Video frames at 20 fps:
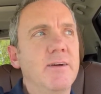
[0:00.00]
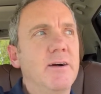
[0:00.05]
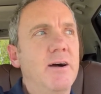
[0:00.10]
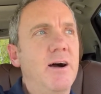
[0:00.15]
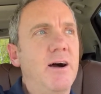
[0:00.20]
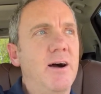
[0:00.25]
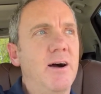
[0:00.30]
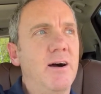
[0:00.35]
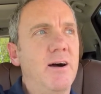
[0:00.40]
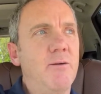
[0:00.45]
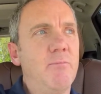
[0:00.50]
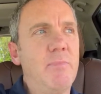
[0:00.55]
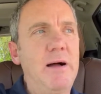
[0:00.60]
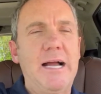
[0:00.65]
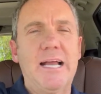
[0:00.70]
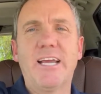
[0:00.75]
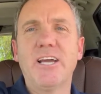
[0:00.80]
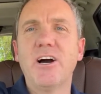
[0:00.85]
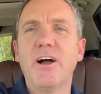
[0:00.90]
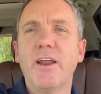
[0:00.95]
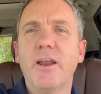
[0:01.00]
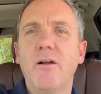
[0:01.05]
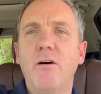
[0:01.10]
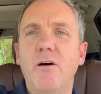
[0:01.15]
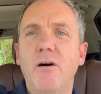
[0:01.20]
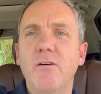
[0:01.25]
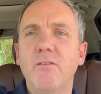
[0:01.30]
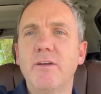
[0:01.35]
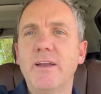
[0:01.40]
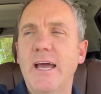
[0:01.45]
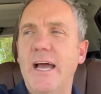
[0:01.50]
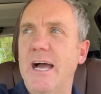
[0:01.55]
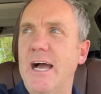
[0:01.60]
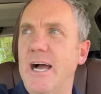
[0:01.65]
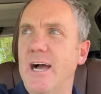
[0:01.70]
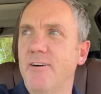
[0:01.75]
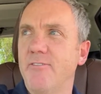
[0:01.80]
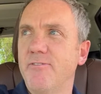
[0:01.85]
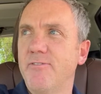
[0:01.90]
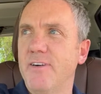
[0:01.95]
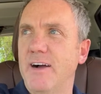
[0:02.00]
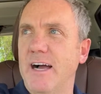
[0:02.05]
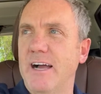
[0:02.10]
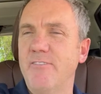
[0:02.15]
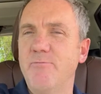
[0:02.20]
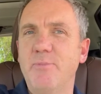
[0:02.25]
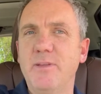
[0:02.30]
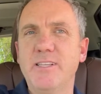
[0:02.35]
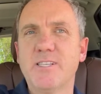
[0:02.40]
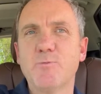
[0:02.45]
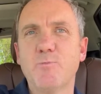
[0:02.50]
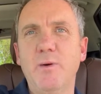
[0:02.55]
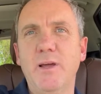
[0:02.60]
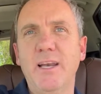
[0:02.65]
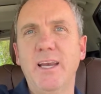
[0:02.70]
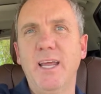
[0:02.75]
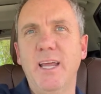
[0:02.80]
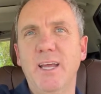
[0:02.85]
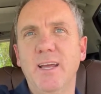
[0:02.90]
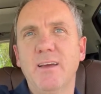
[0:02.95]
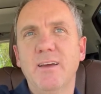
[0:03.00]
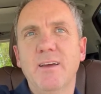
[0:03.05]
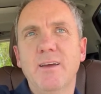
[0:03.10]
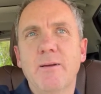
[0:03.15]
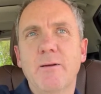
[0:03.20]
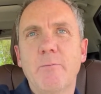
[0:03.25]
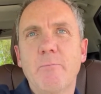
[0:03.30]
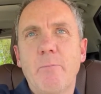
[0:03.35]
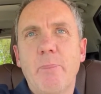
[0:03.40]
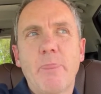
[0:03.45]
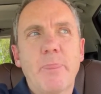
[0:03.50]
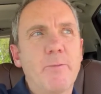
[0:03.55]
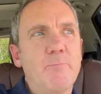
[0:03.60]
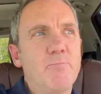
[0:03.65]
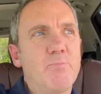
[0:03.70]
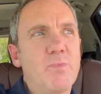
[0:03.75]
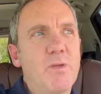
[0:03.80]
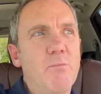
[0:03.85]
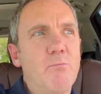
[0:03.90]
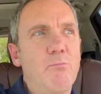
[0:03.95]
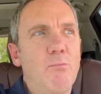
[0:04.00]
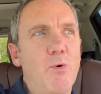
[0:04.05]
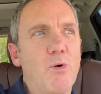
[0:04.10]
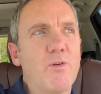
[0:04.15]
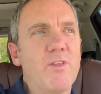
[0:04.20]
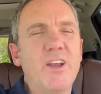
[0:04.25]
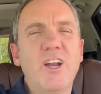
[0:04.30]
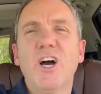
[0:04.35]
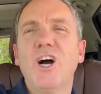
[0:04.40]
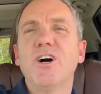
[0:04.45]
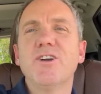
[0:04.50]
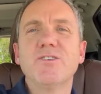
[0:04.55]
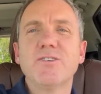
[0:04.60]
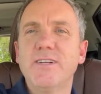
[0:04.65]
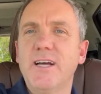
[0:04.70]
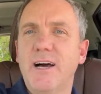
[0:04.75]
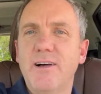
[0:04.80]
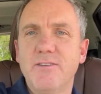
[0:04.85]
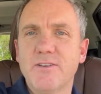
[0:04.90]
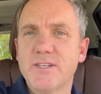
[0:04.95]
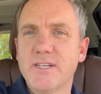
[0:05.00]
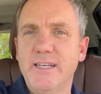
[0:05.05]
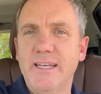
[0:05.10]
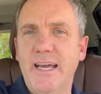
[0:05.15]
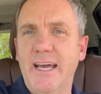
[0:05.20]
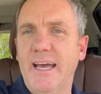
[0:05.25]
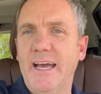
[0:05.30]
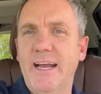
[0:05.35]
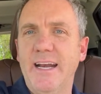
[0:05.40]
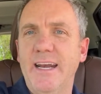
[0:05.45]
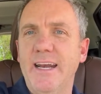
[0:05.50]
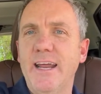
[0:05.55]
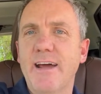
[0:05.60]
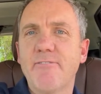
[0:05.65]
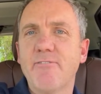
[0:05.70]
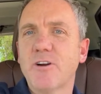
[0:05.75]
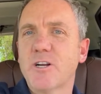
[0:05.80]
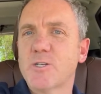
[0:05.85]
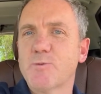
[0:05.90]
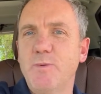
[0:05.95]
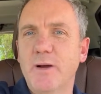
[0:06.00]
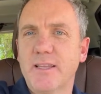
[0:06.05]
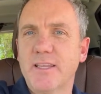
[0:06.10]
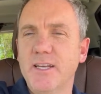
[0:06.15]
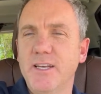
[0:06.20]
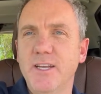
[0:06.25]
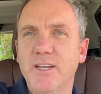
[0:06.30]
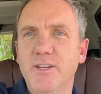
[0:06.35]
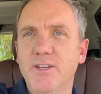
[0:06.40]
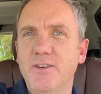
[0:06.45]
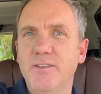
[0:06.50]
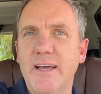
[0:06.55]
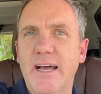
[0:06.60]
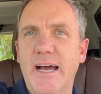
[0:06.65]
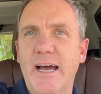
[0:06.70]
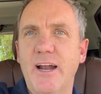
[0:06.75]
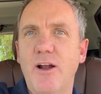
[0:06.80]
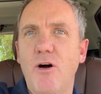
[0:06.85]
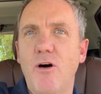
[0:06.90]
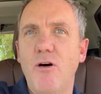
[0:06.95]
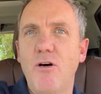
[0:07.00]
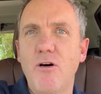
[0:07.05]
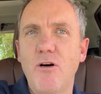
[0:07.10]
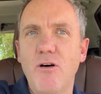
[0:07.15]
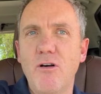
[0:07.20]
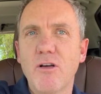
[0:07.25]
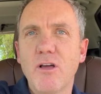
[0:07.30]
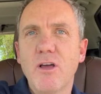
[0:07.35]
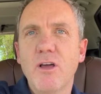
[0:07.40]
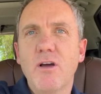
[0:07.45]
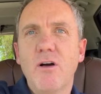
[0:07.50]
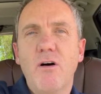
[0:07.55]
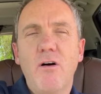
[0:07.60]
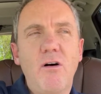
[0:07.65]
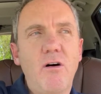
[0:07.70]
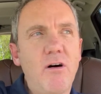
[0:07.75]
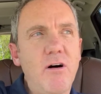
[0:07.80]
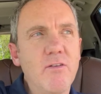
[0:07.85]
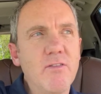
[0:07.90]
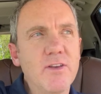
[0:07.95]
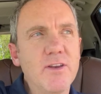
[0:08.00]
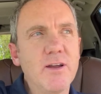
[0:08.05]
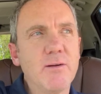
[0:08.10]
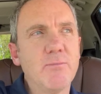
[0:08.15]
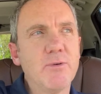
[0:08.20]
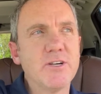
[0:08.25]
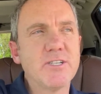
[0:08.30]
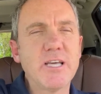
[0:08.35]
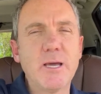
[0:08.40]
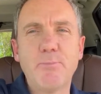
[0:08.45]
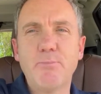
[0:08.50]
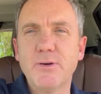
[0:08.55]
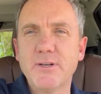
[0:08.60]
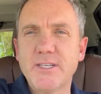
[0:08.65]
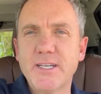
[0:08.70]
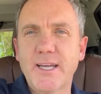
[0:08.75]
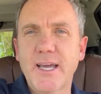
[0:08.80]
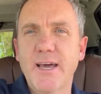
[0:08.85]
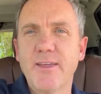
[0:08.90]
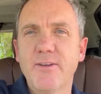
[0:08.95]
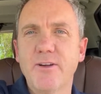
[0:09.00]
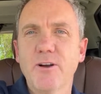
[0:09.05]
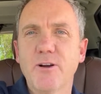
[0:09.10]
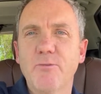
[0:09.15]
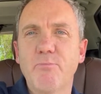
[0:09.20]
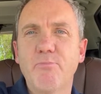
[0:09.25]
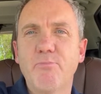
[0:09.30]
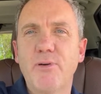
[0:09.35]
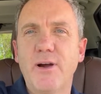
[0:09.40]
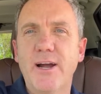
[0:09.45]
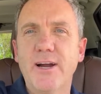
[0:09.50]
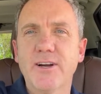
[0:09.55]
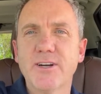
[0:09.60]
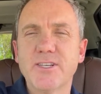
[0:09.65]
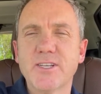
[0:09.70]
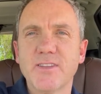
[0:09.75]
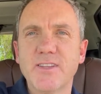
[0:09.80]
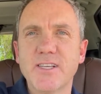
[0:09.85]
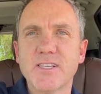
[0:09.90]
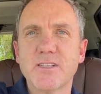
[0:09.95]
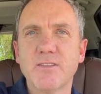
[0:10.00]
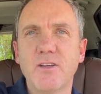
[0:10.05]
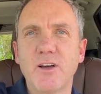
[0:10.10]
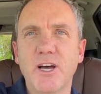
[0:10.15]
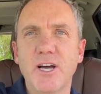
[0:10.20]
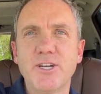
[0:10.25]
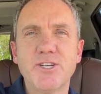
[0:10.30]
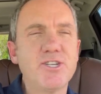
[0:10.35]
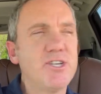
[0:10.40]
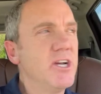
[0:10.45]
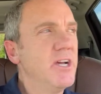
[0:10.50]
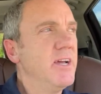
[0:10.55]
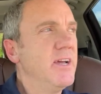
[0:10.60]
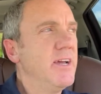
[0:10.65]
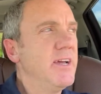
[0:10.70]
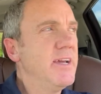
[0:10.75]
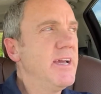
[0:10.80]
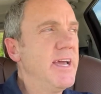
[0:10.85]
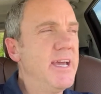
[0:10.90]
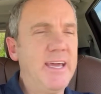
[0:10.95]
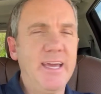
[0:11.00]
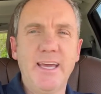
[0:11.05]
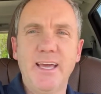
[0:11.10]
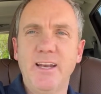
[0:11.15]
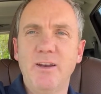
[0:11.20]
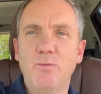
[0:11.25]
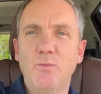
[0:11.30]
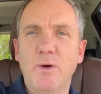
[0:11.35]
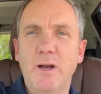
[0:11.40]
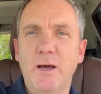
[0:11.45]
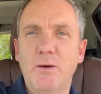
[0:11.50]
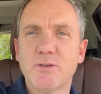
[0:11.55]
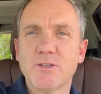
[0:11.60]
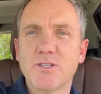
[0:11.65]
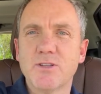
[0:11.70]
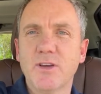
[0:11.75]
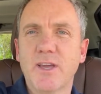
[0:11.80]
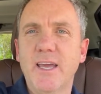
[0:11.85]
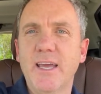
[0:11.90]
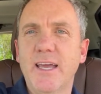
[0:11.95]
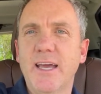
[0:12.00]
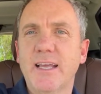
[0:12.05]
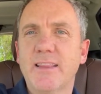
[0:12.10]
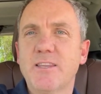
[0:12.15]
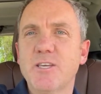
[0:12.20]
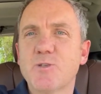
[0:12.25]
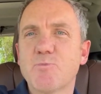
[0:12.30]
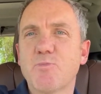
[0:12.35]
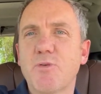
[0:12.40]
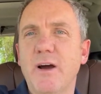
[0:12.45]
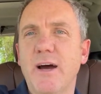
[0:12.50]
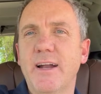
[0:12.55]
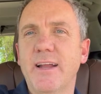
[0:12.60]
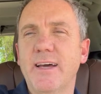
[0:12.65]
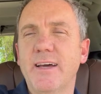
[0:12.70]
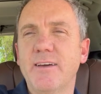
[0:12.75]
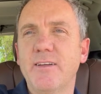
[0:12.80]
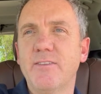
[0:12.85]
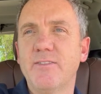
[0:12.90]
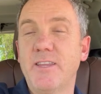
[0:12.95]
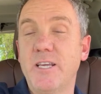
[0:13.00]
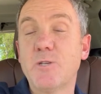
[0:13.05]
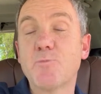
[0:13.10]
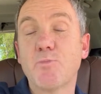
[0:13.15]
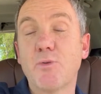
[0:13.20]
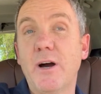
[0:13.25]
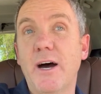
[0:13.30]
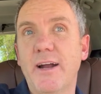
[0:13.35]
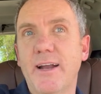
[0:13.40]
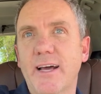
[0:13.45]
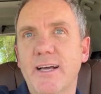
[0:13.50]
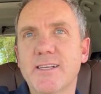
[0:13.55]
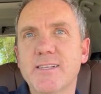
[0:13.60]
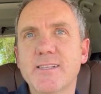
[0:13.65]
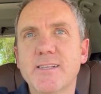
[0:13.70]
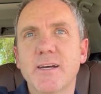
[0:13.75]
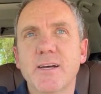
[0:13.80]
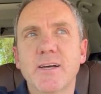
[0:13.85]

I cut it all in half. I've been spending more than $100 a day. I never expected to do that. All the numbers I put together prior to this launch, and when I was looking at these products,